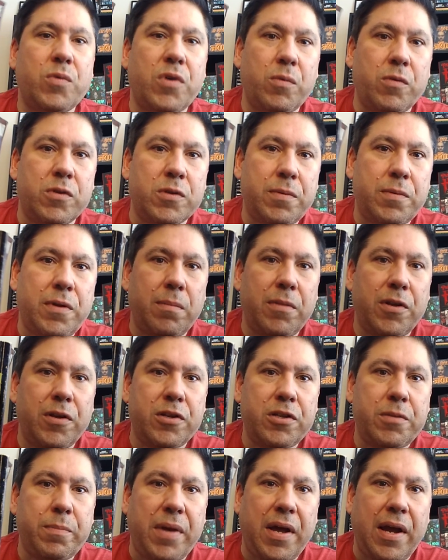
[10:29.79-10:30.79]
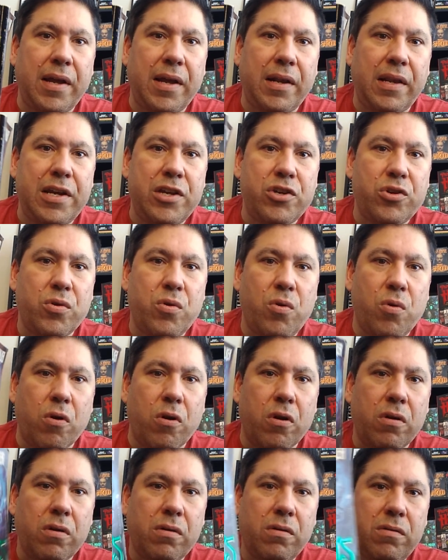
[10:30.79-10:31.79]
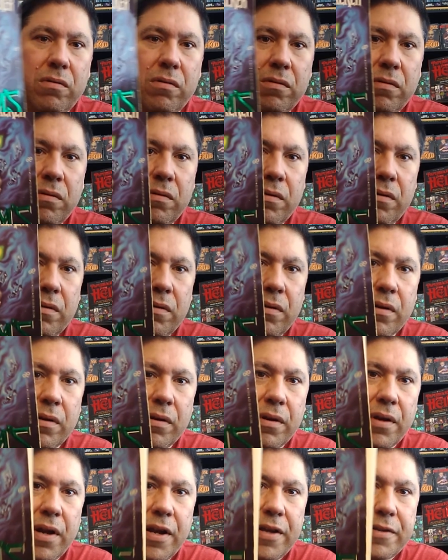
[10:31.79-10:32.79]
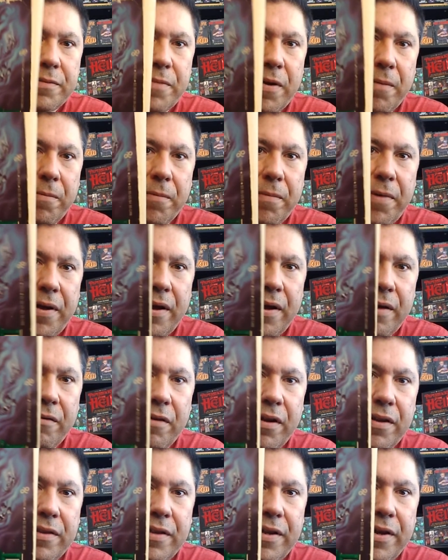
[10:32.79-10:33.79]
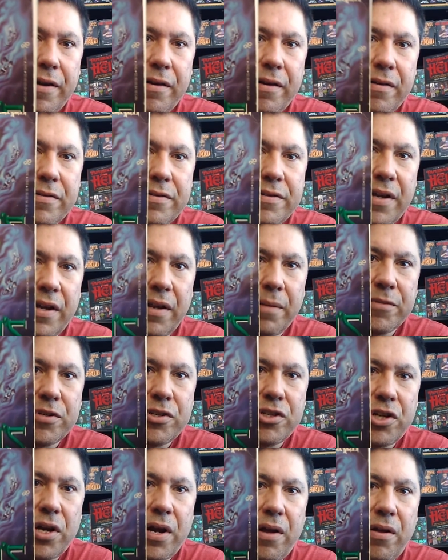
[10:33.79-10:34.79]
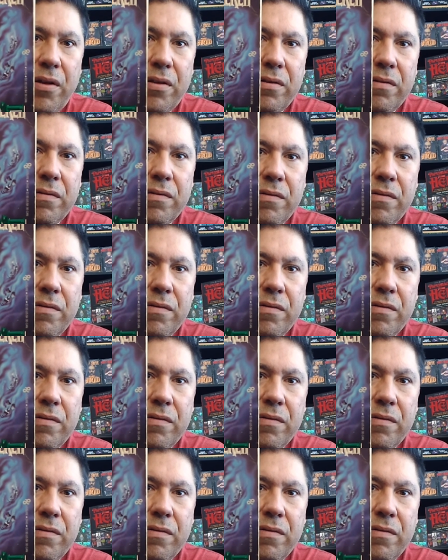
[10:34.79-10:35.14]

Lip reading: one was published by Leisure Horror. Nice paperback right there, Salem's Child.